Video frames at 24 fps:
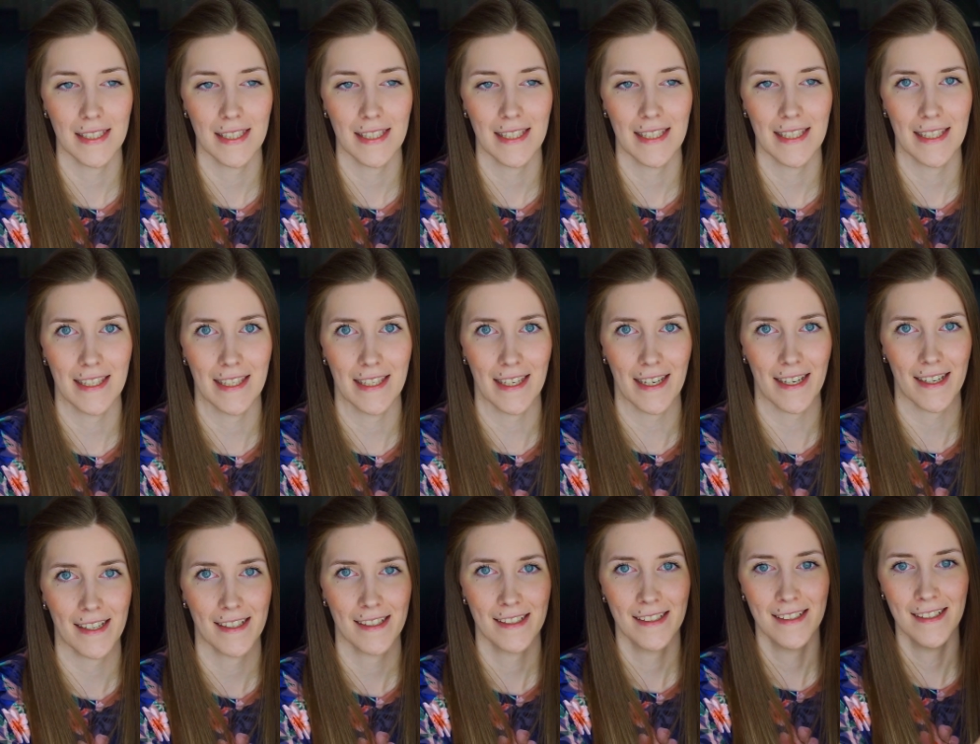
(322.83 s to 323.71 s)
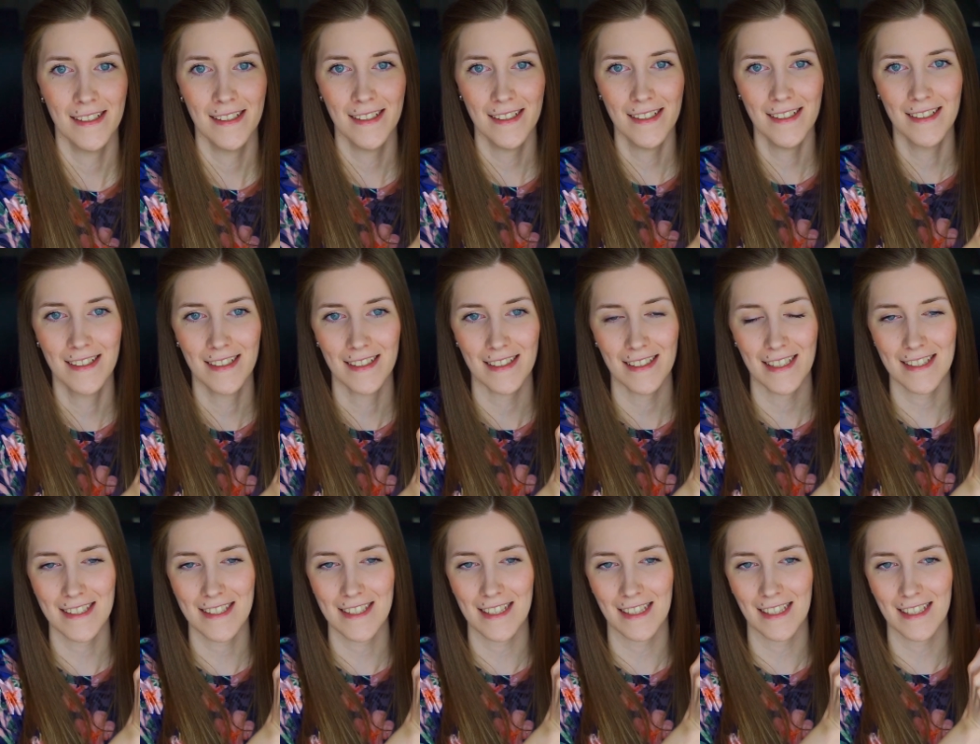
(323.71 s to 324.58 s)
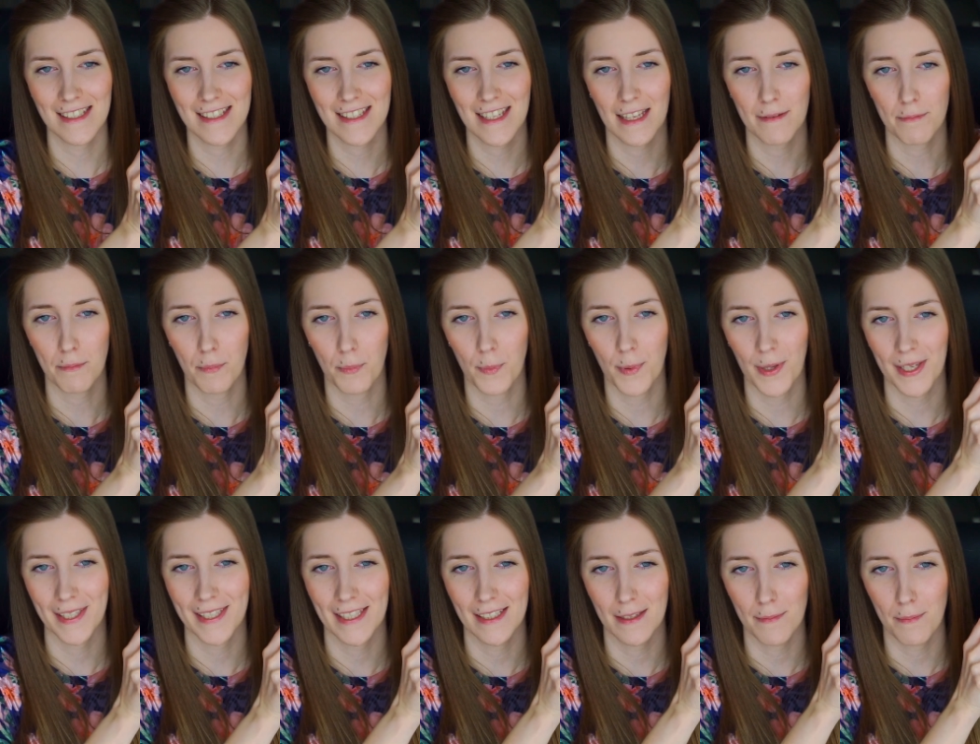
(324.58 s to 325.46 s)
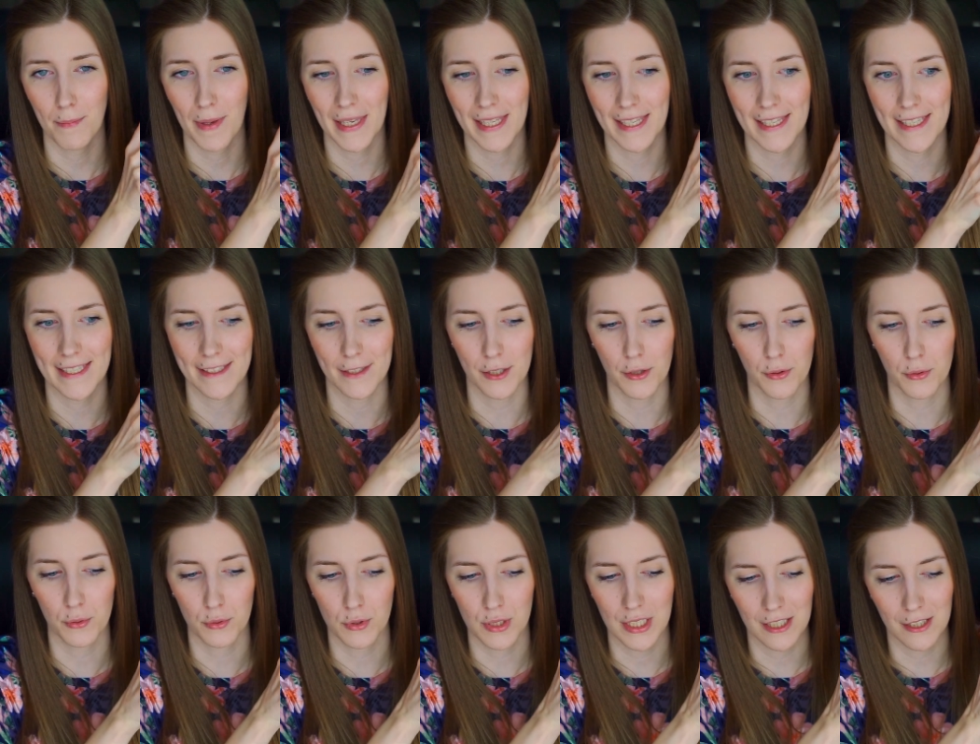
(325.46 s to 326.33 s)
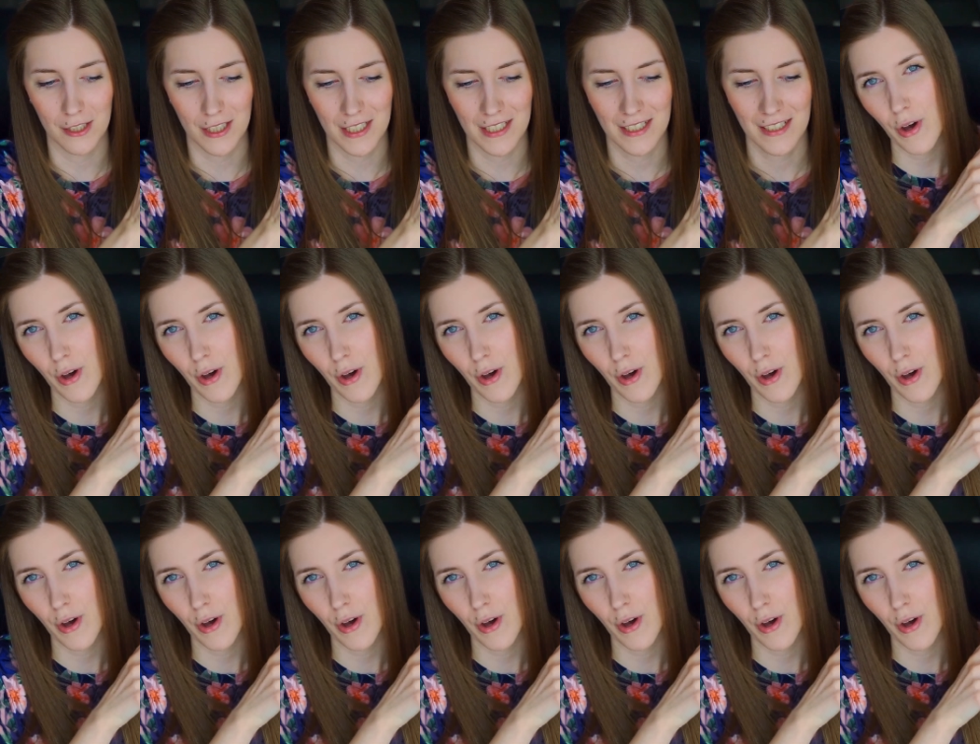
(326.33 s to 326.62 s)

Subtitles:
yeah, let's not break any pinky toes here.